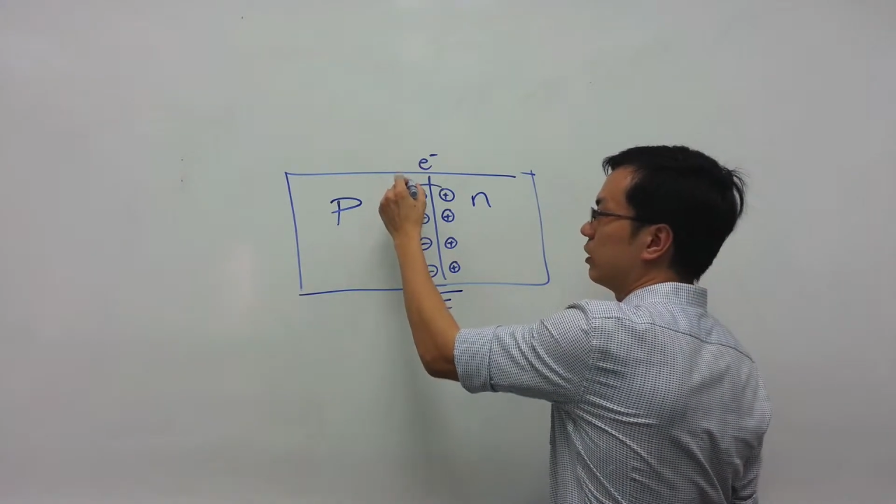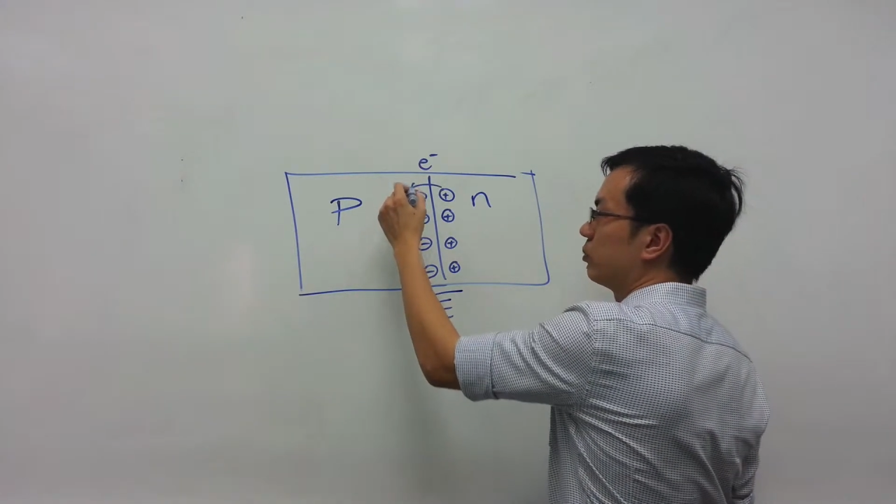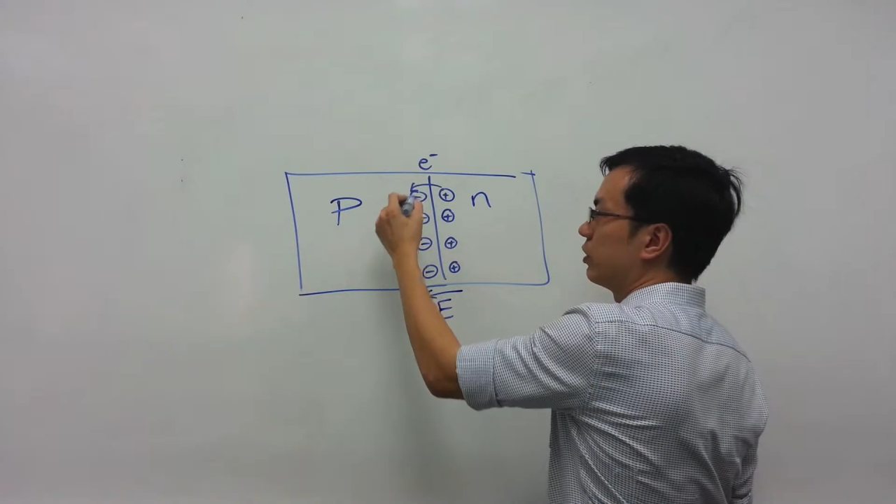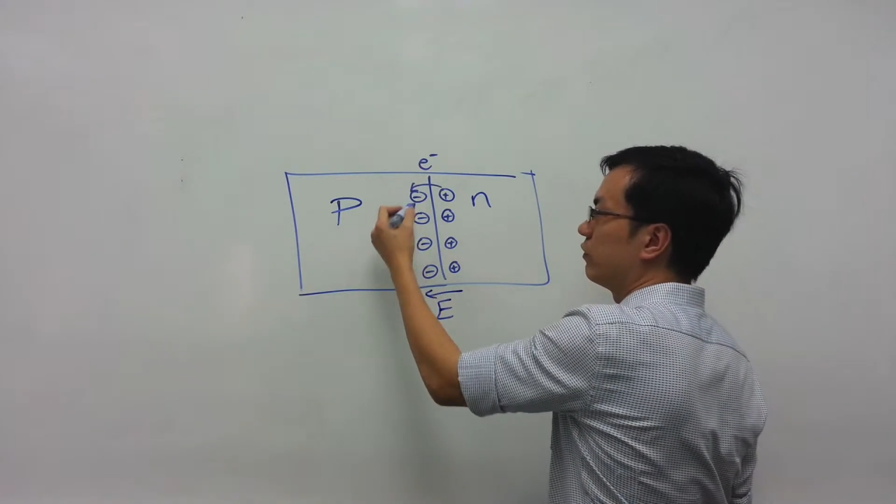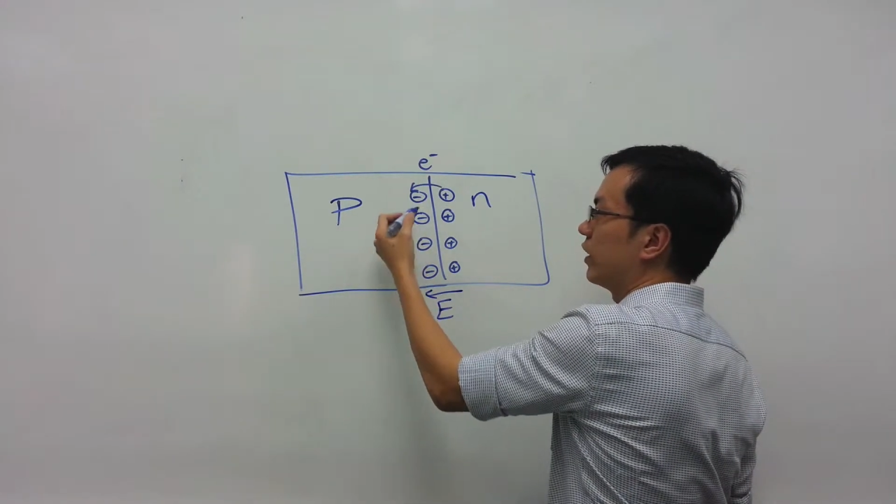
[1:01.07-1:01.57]

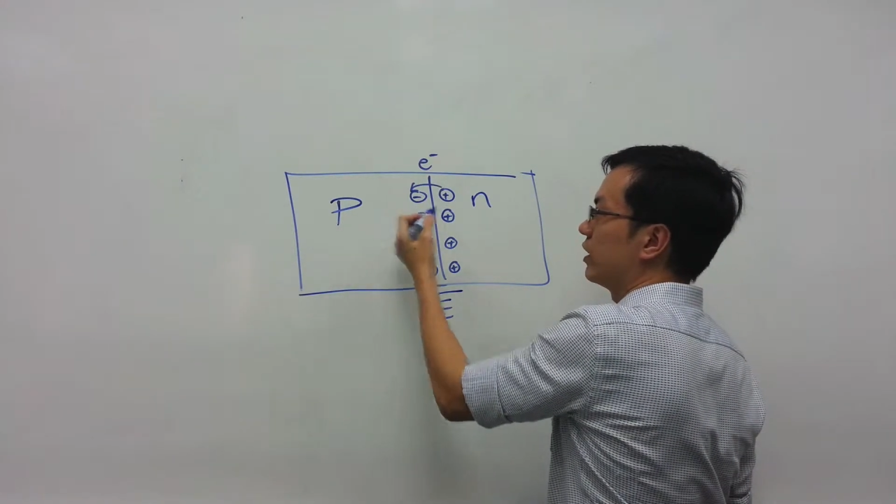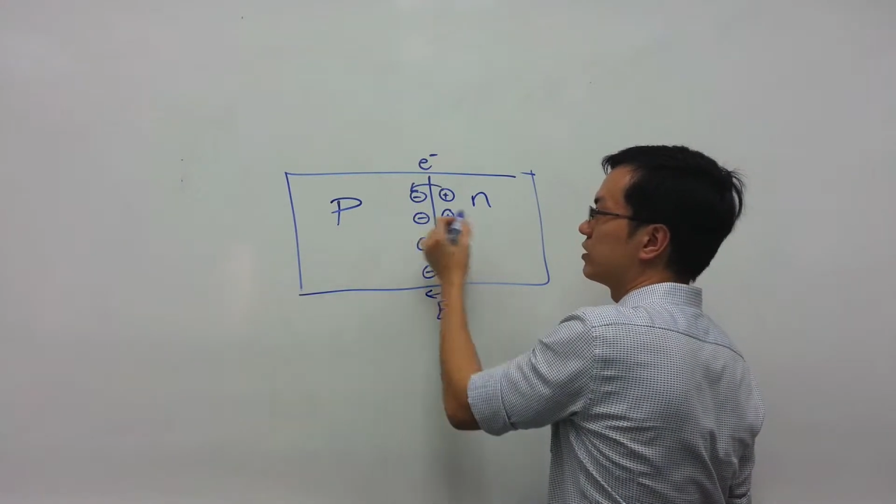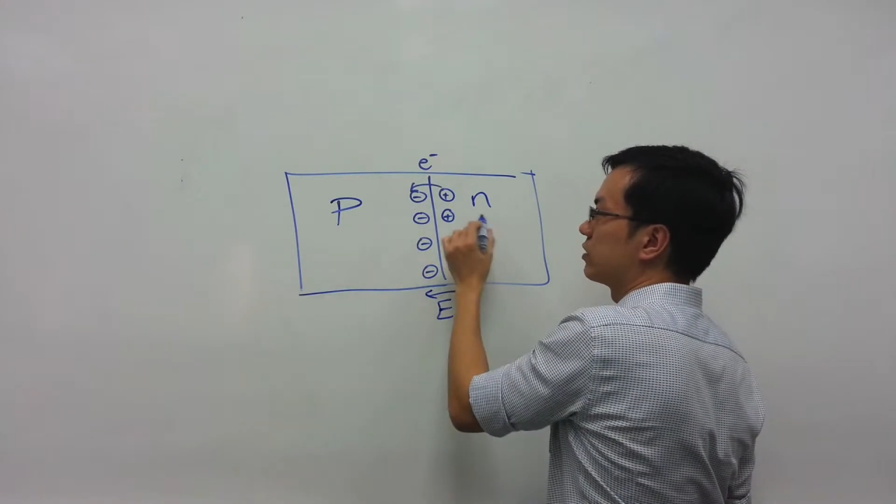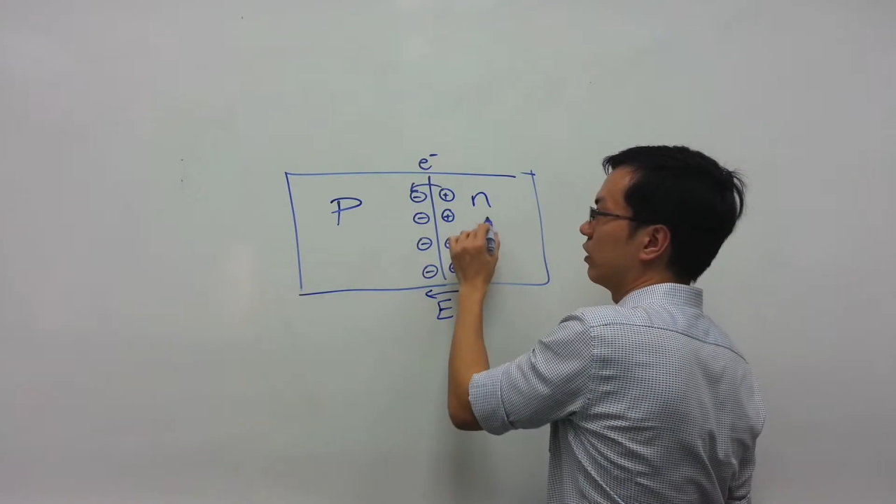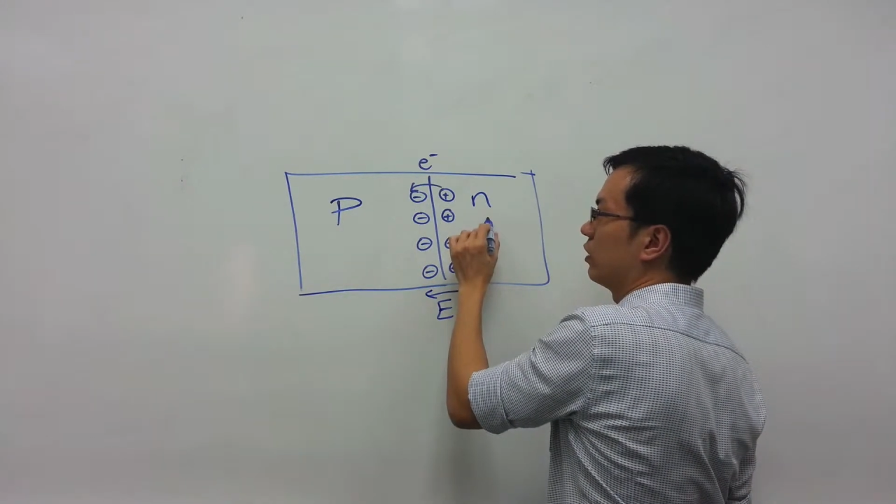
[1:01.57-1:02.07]

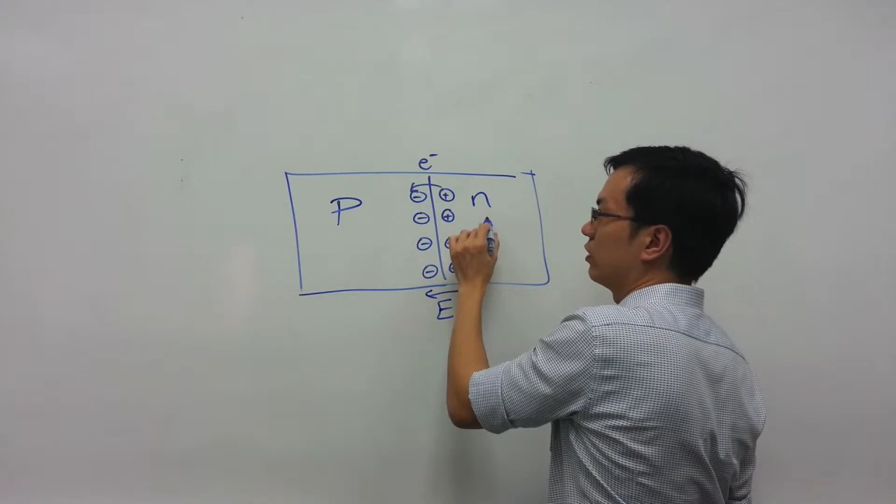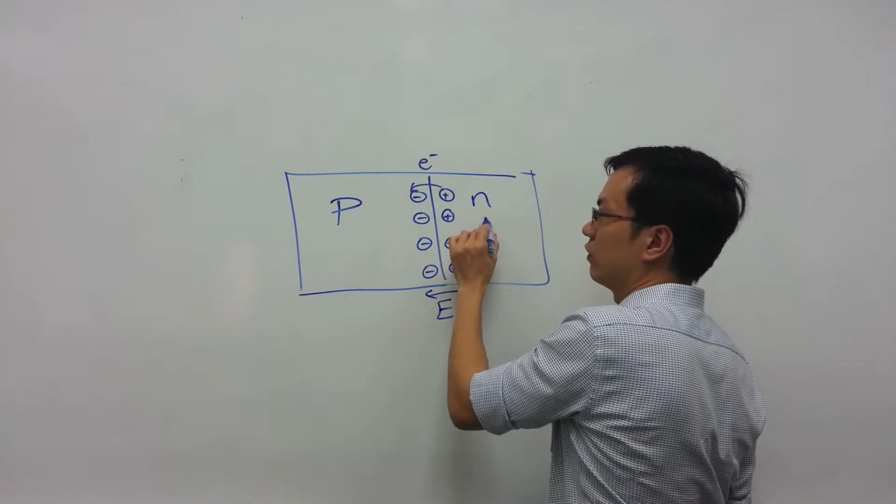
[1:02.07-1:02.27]
prevents the